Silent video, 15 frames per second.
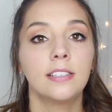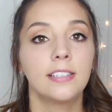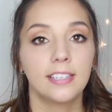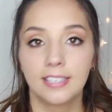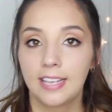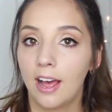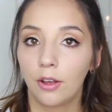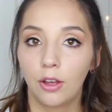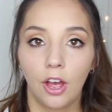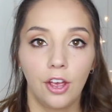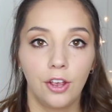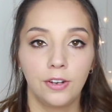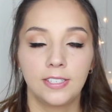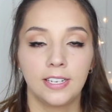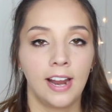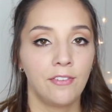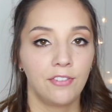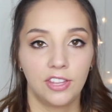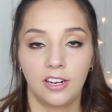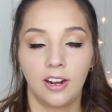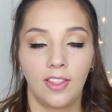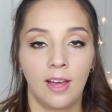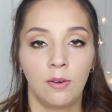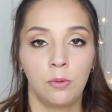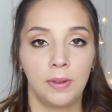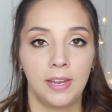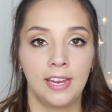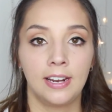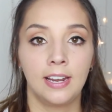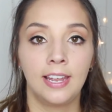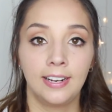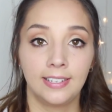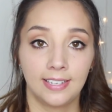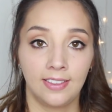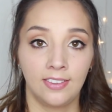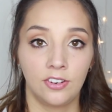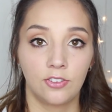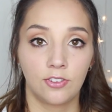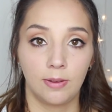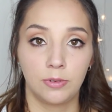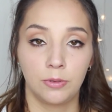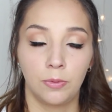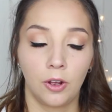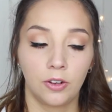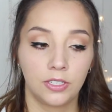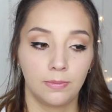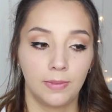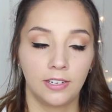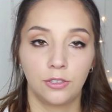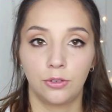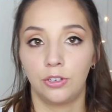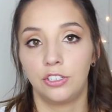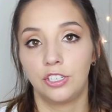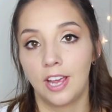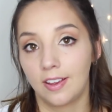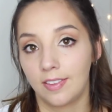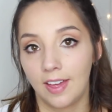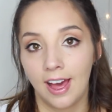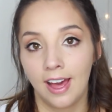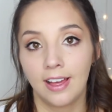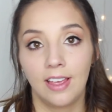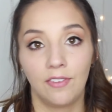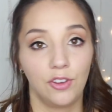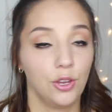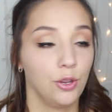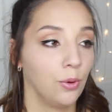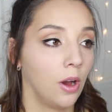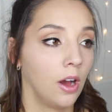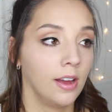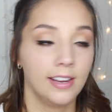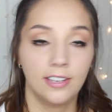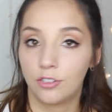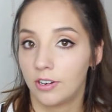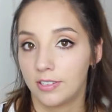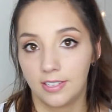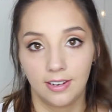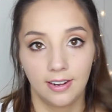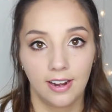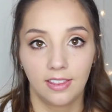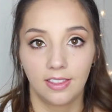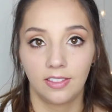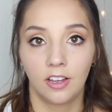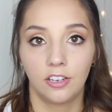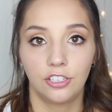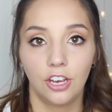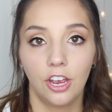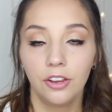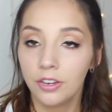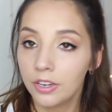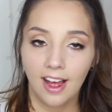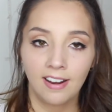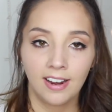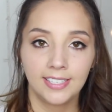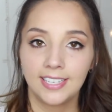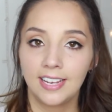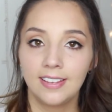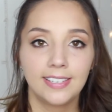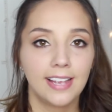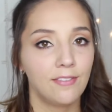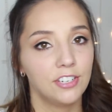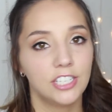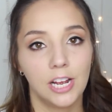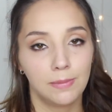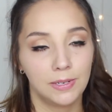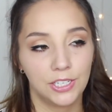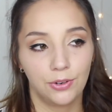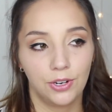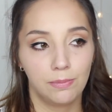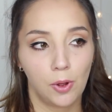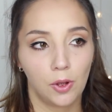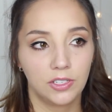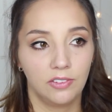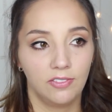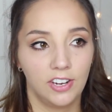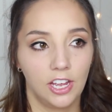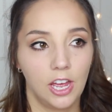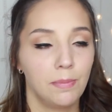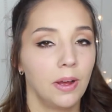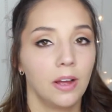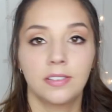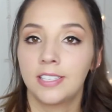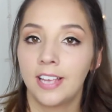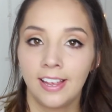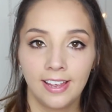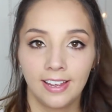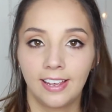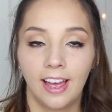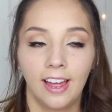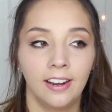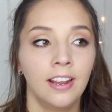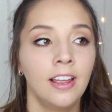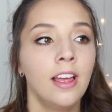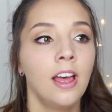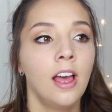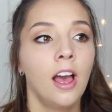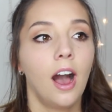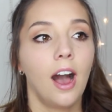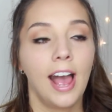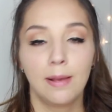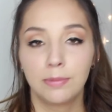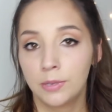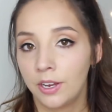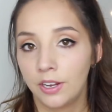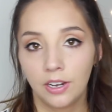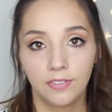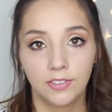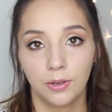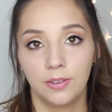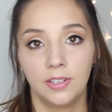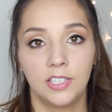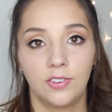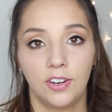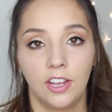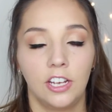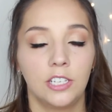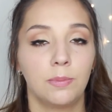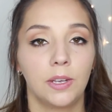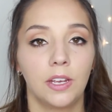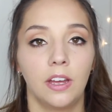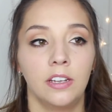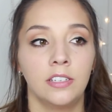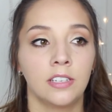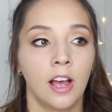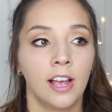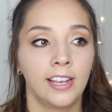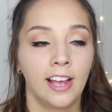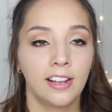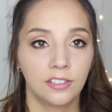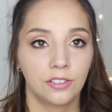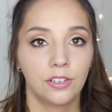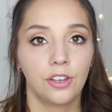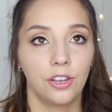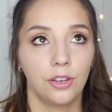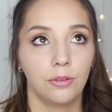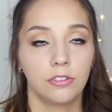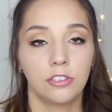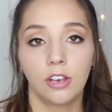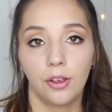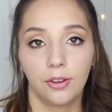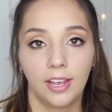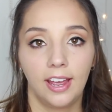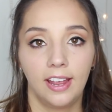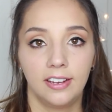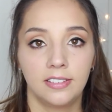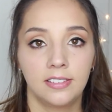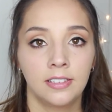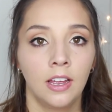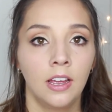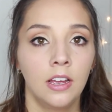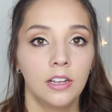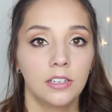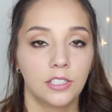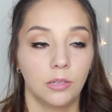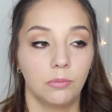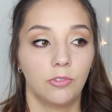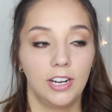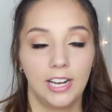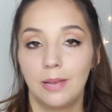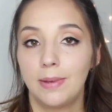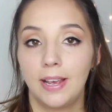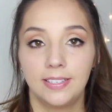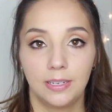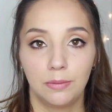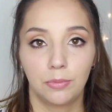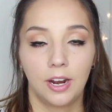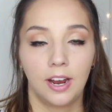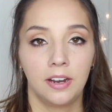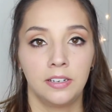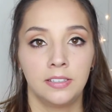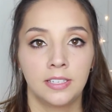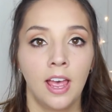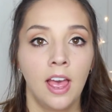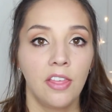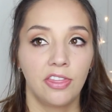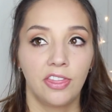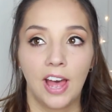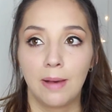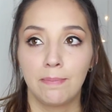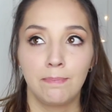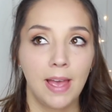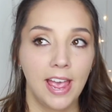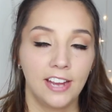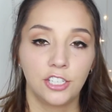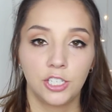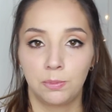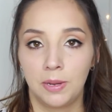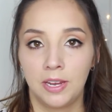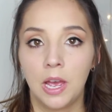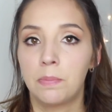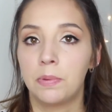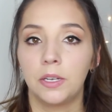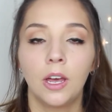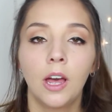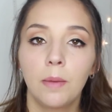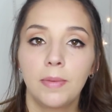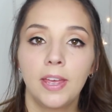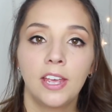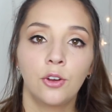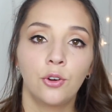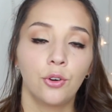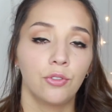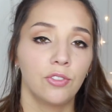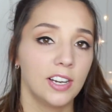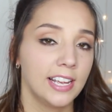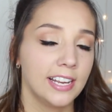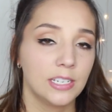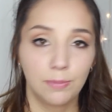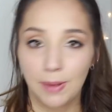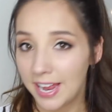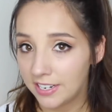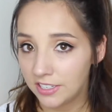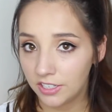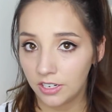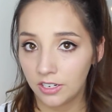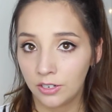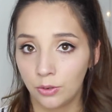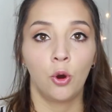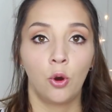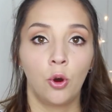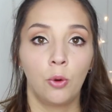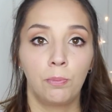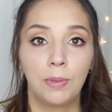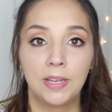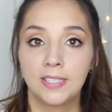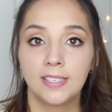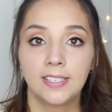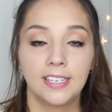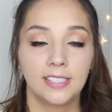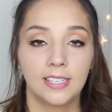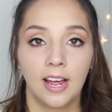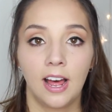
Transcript: discount codes and everything like that will be linked in the description box, so make sure you check that if you are interested in anything that I show." And I say this every time I do an unboxing video, but I'll say it again. I absolutely love doing these videos because I get to showcase some really amazing brands that may just be up and coming or really independent, or businesses